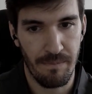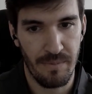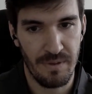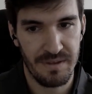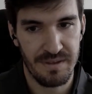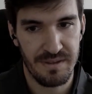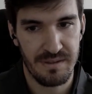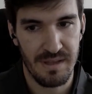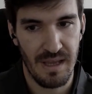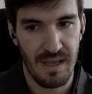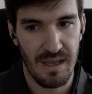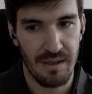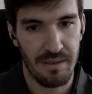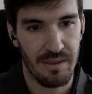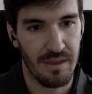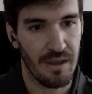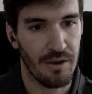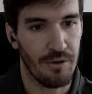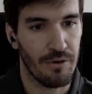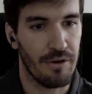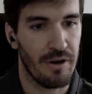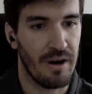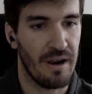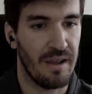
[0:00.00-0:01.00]

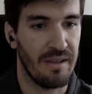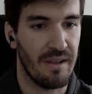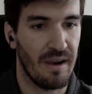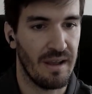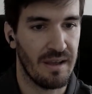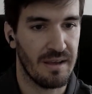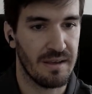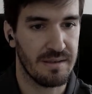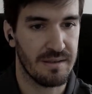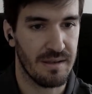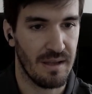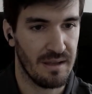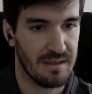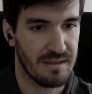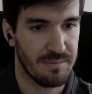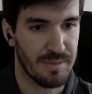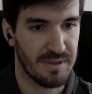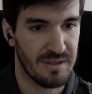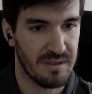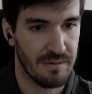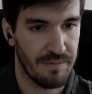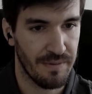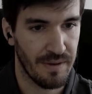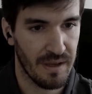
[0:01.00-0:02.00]
study or analyze a
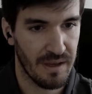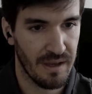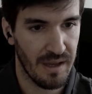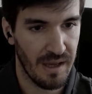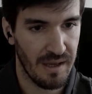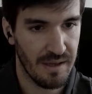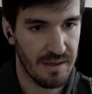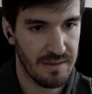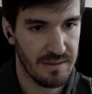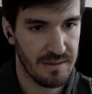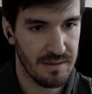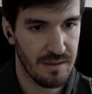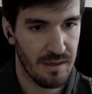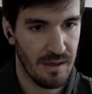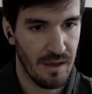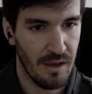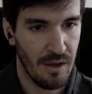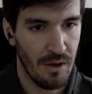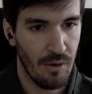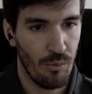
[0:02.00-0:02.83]
specific case,